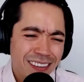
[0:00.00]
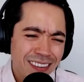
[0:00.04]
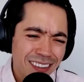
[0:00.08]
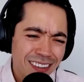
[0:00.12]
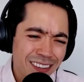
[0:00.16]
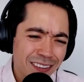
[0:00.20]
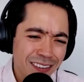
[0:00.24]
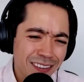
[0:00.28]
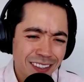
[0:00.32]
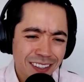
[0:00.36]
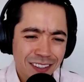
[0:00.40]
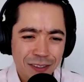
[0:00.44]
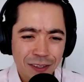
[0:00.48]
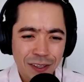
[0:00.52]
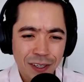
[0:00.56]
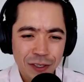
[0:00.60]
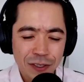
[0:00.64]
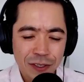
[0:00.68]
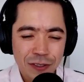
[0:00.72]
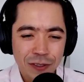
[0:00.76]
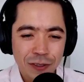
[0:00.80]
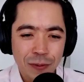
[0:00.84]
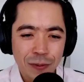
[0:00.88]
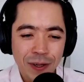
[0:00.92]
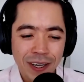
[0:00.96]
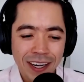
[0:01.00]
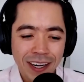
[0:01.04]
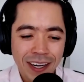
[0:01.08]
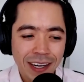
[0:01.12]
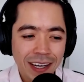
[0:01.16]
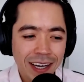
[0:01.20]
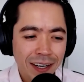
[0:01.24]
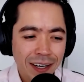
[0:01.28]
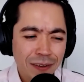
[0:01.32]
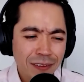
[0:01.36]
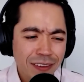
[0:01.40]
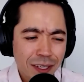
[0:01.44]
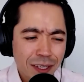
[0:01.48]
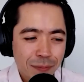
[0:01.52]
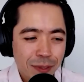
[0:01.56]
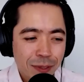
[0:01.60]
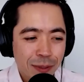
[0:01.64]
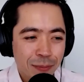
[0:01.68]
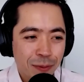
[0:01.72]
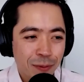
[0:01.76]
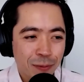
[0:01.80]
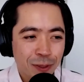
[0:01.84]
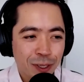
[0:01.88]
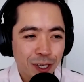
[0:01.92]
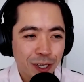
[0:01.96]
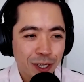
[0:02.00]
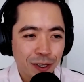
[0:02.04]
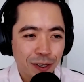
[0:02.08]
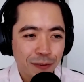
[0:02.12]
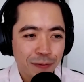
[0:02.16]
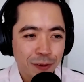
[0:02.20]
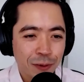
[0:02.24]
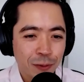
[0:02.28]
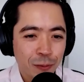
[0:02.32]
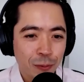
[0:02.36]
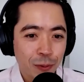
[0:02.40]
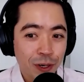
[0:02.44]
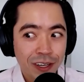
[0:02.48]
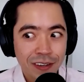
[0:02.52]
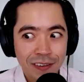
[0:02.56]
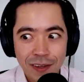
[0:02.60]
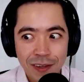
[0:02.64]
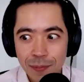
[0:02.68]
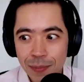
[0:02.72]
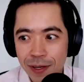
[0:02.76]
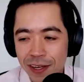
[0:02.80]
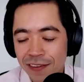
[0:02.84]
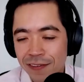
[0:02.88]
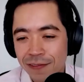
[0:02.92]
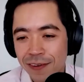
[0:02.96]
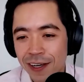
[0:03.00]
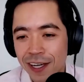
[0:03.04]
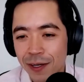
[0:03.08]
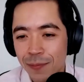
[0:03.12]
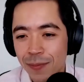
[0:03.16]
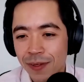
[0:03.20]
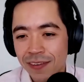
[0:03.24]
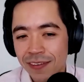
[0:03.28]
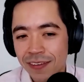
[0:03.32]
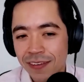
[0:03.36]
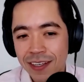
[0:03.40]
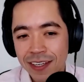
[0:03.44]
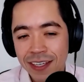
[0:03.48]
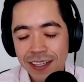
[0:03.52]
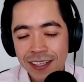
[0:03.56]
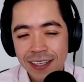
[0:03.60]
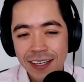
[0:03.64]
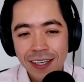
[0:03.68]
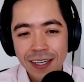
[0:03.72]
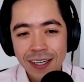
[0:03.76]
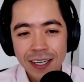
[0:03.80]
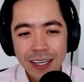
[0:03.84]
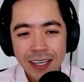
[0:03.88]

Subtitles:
the traditional way. I don't think people really look for what is the best vitamin C.